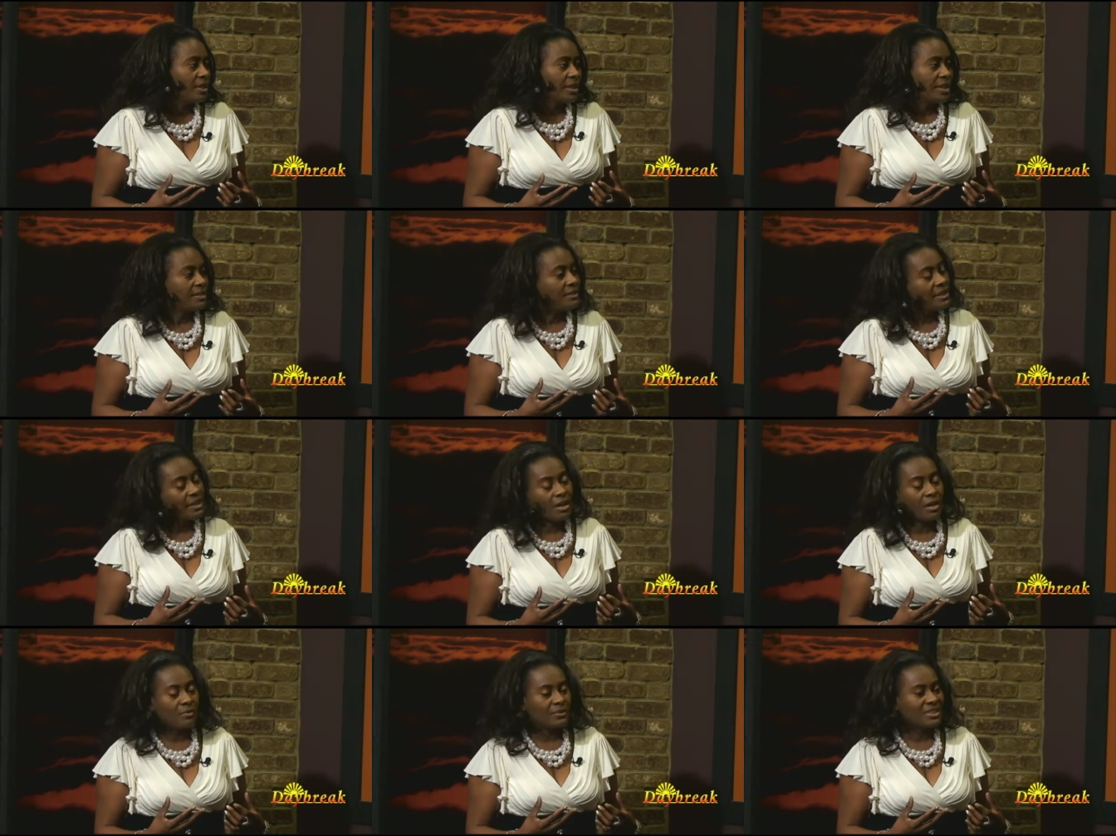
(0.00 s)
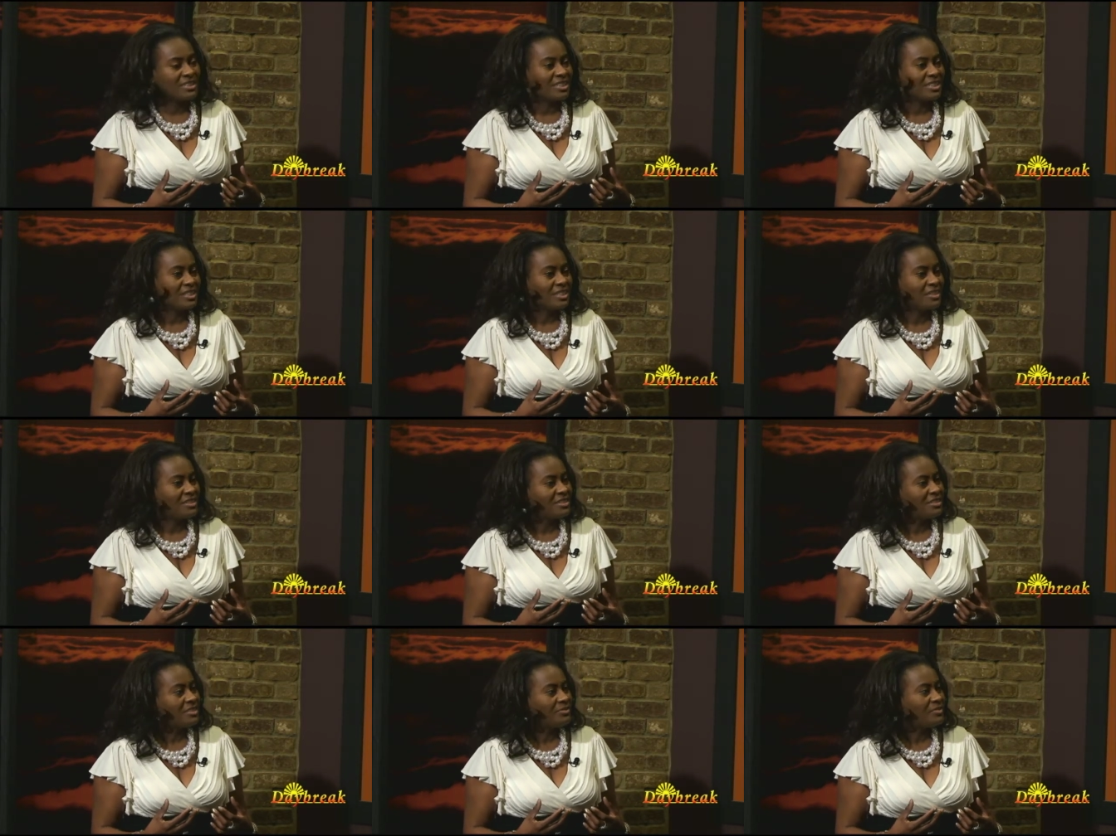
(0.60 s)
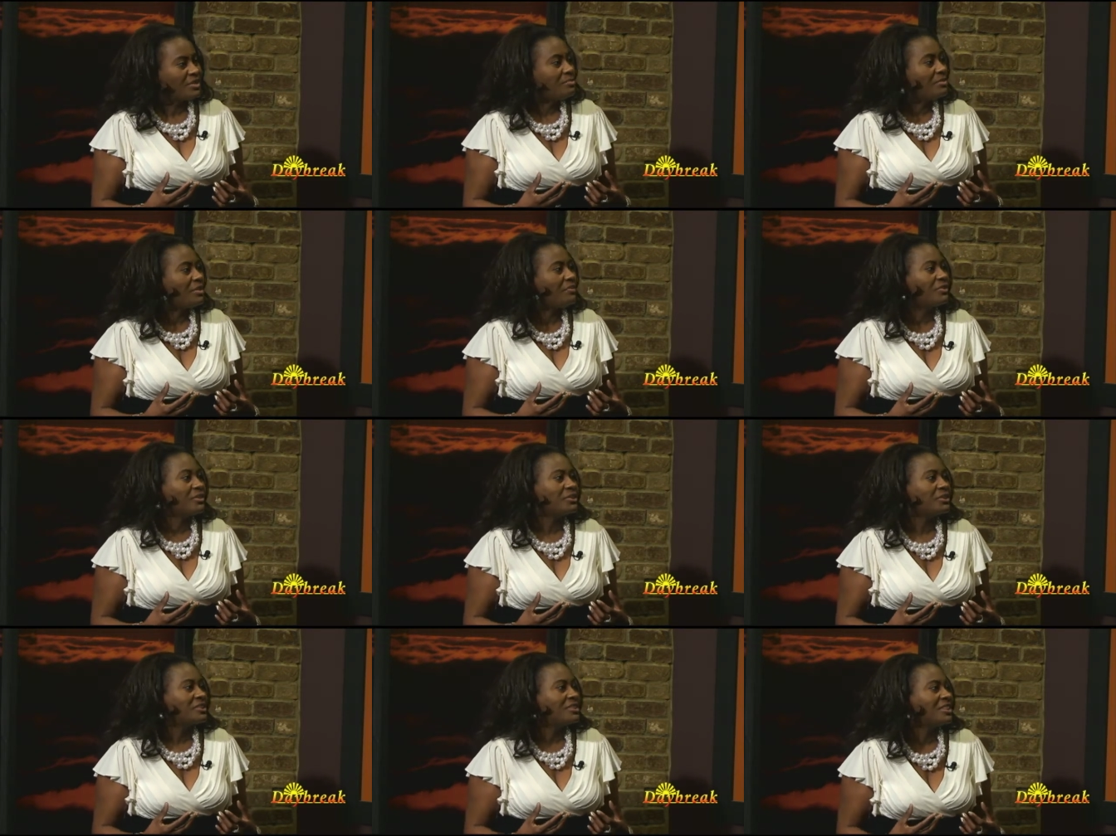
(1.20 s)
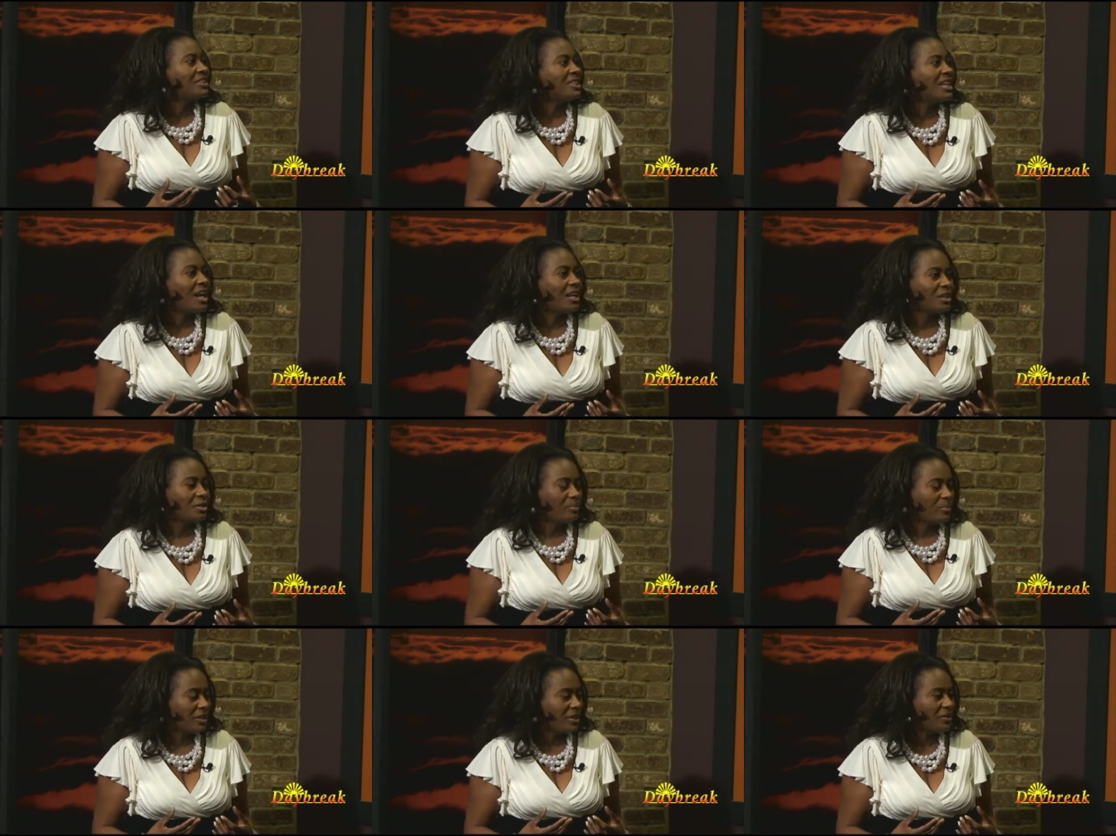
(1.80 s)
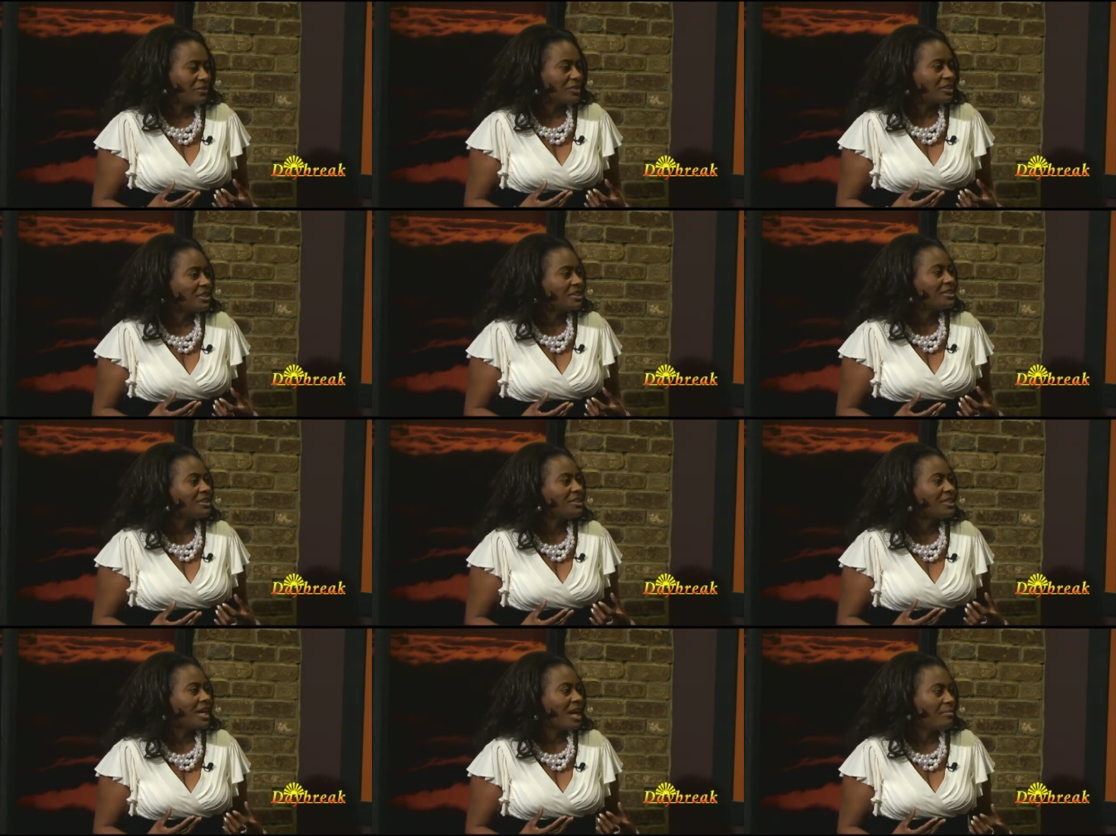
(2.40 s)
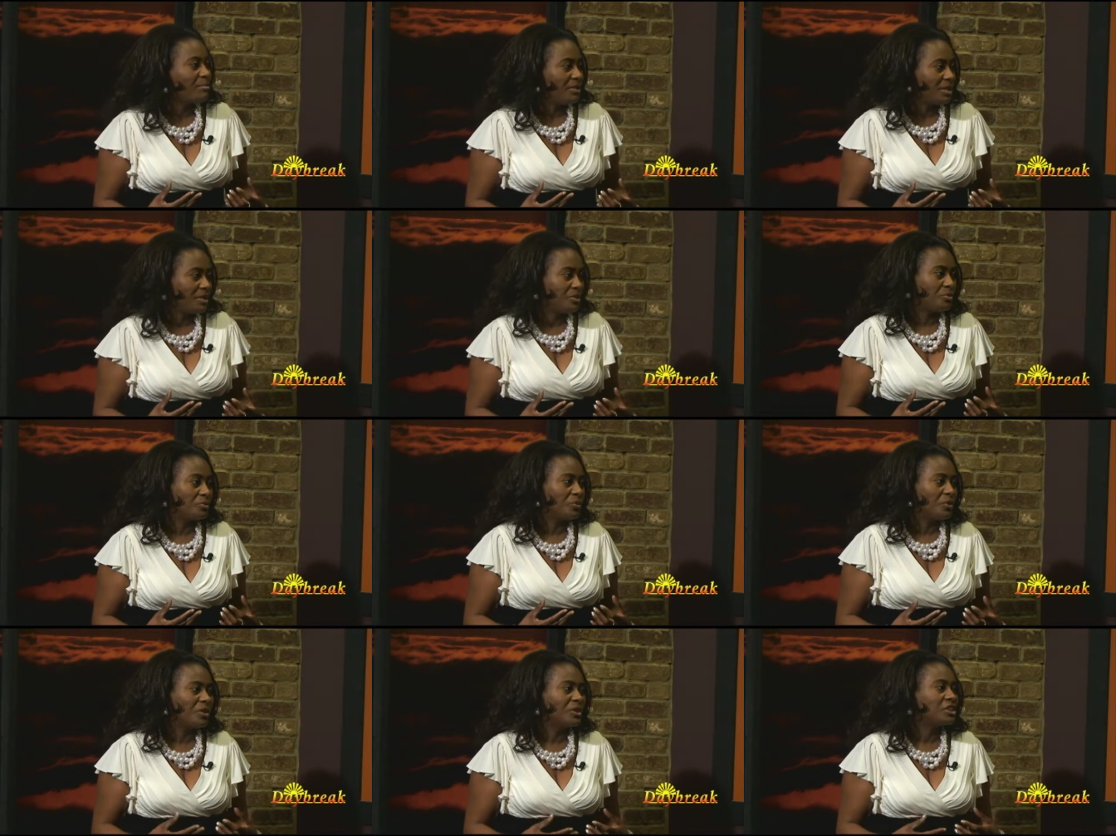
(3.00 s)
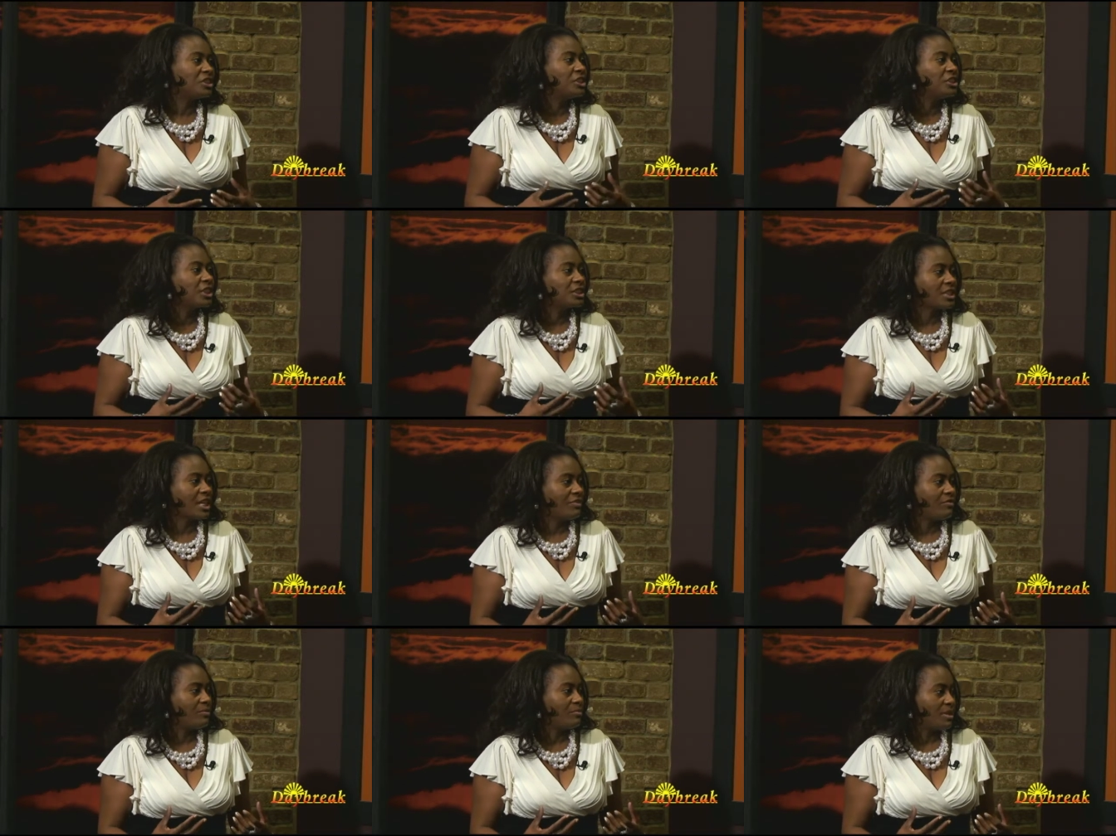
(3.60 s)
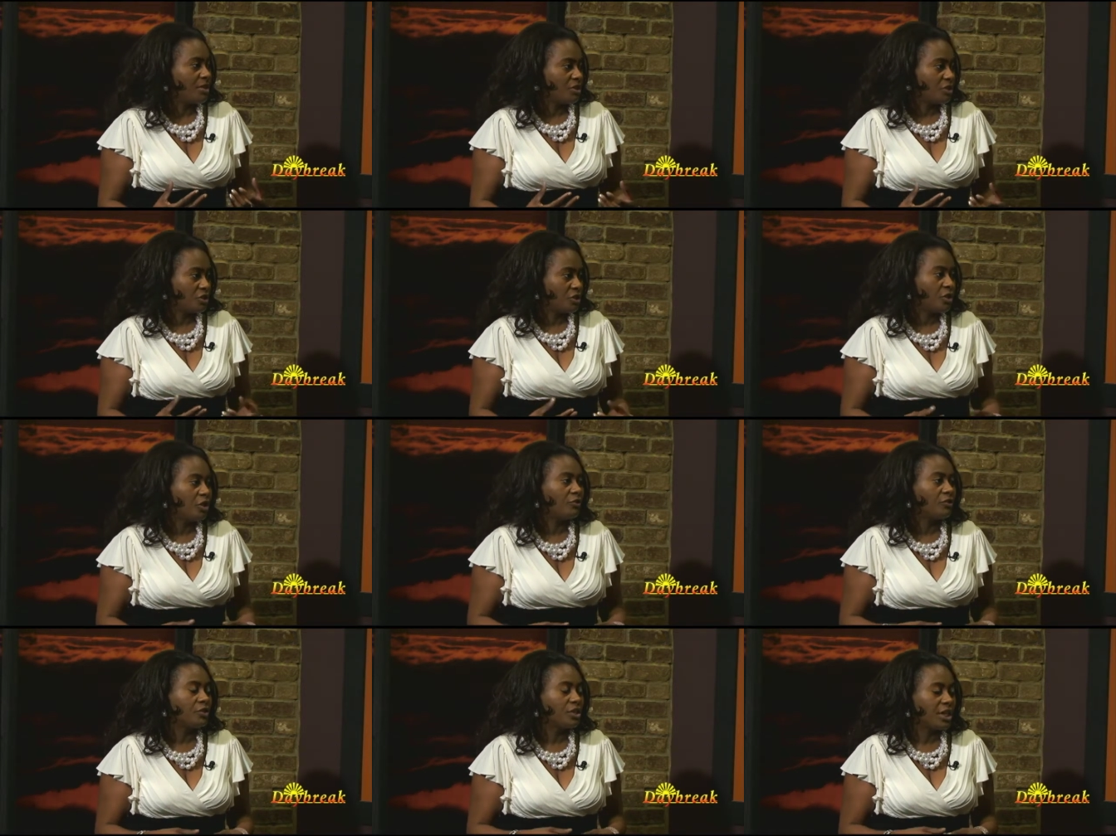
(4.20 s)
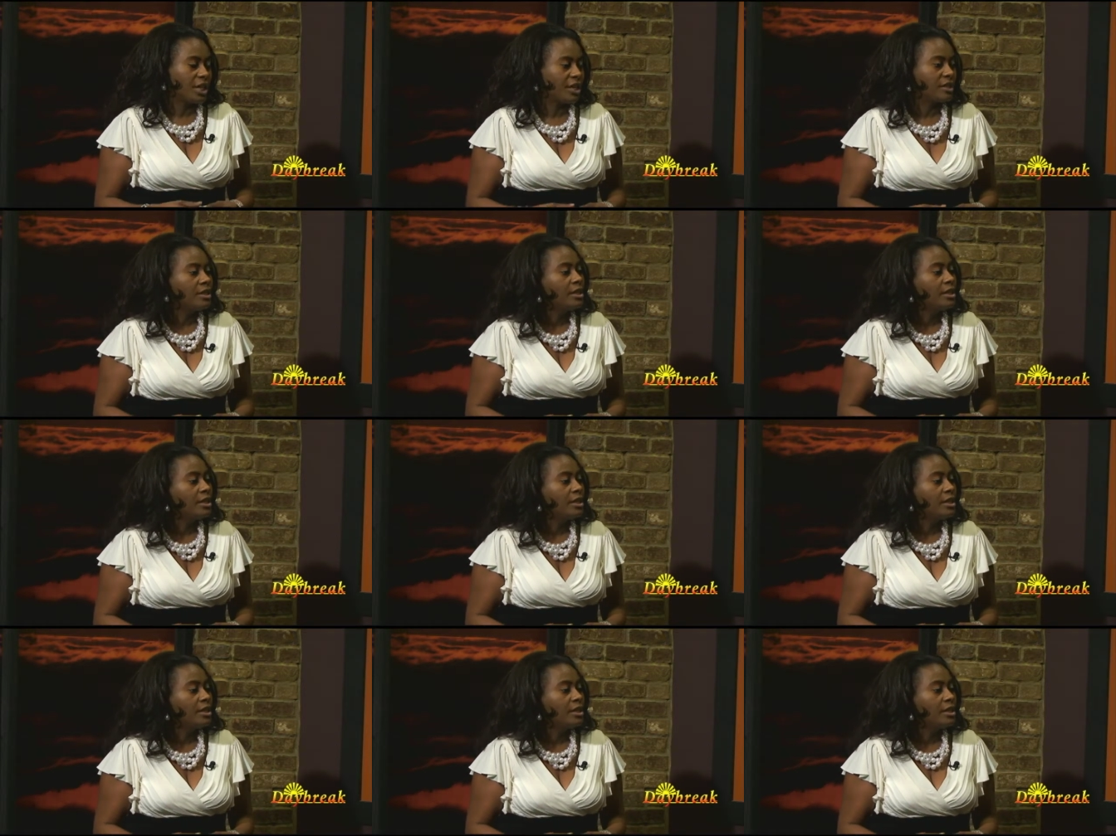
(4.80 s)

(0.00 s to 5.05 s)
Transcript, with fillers: And they always say, she's the female version of Tyler Perry. She's a diamond in the rough. She just haven't been discovered yet.